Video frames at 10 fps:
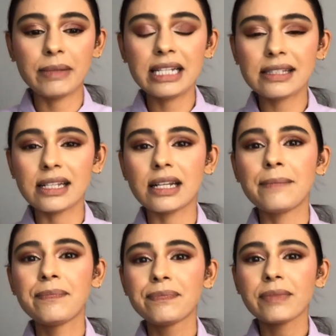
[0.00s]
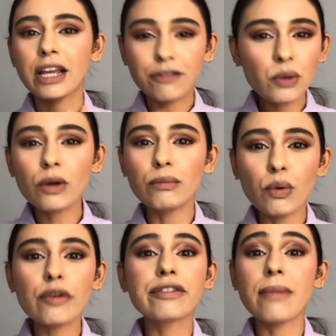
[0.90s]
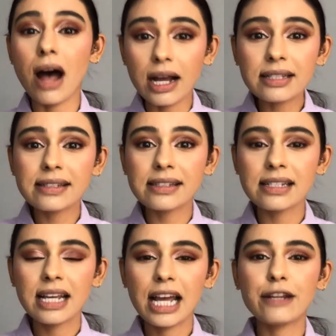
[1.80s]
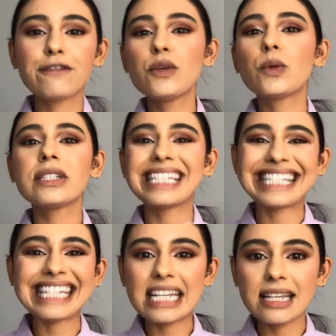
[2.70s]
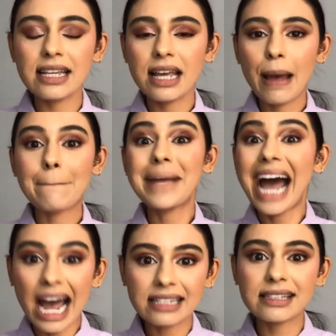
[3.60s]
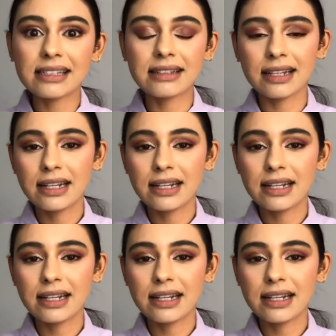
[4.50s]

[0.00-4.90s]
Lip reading: Listen, if you want more from us, and if you want to see past